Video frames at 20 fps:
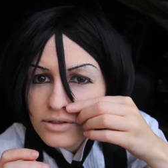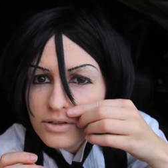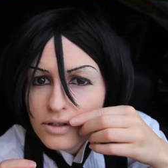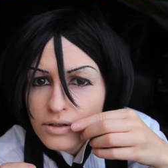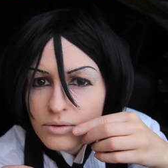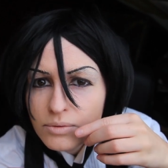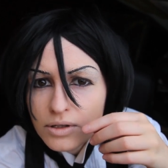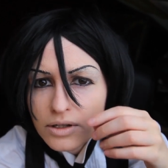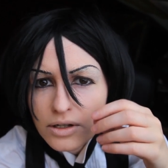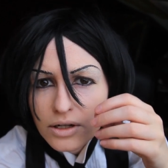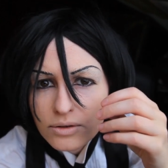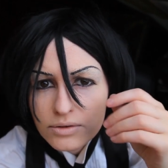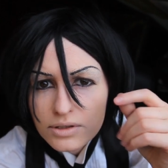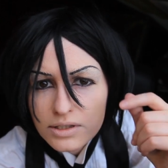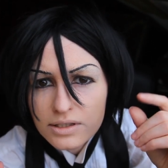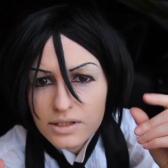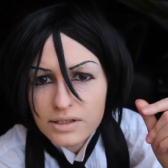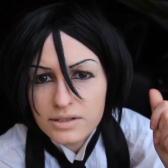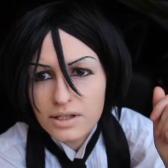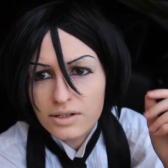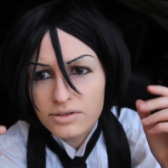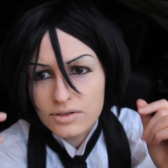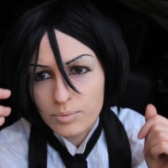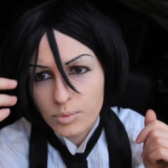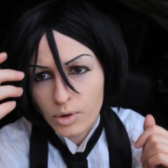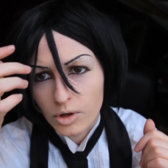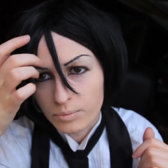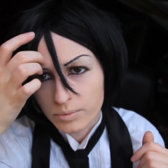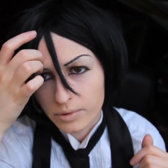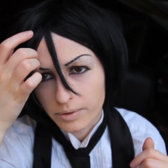so no one notices there's a
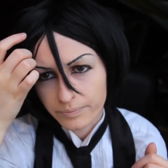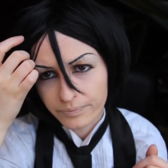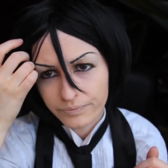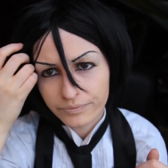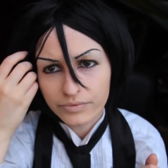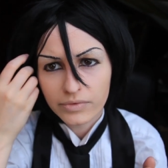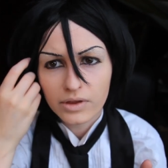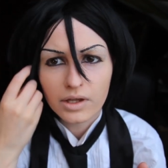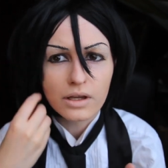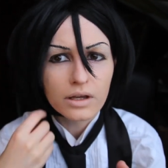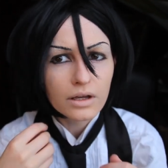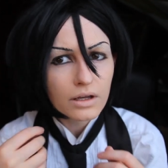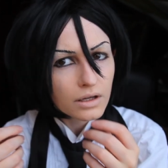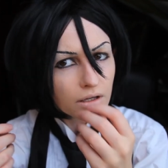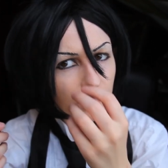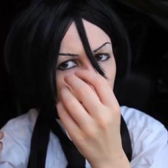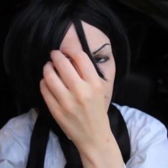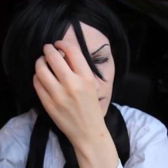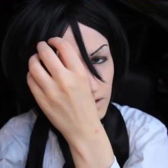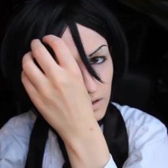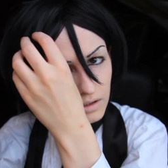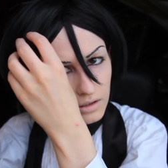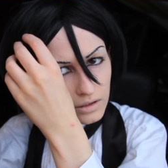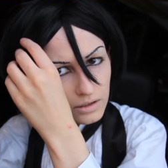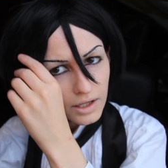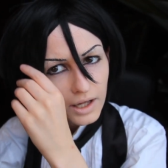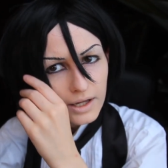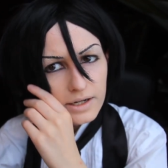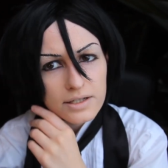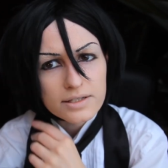problem.
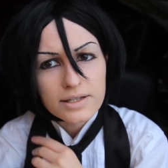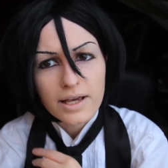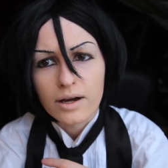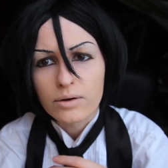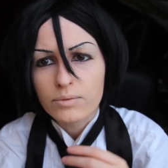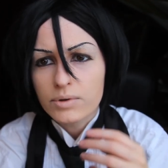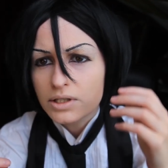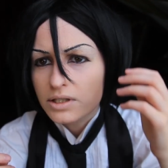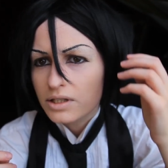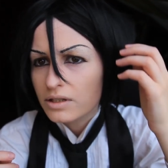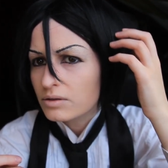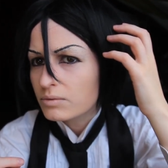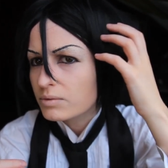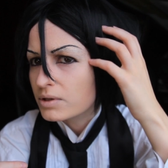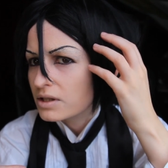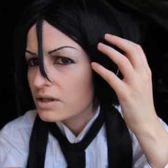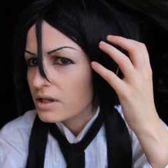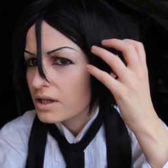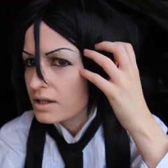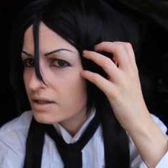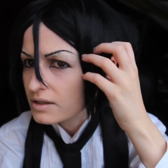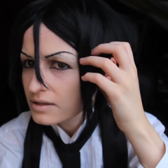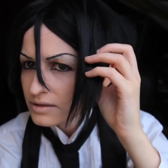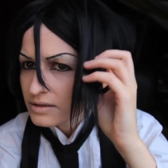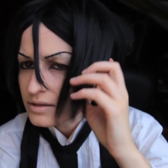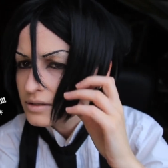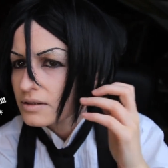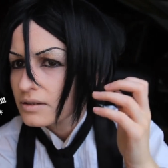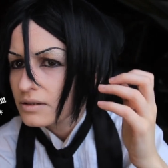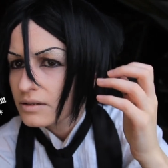That is how we deal with
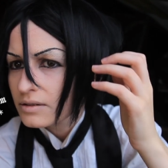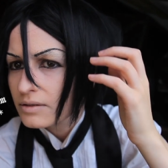things.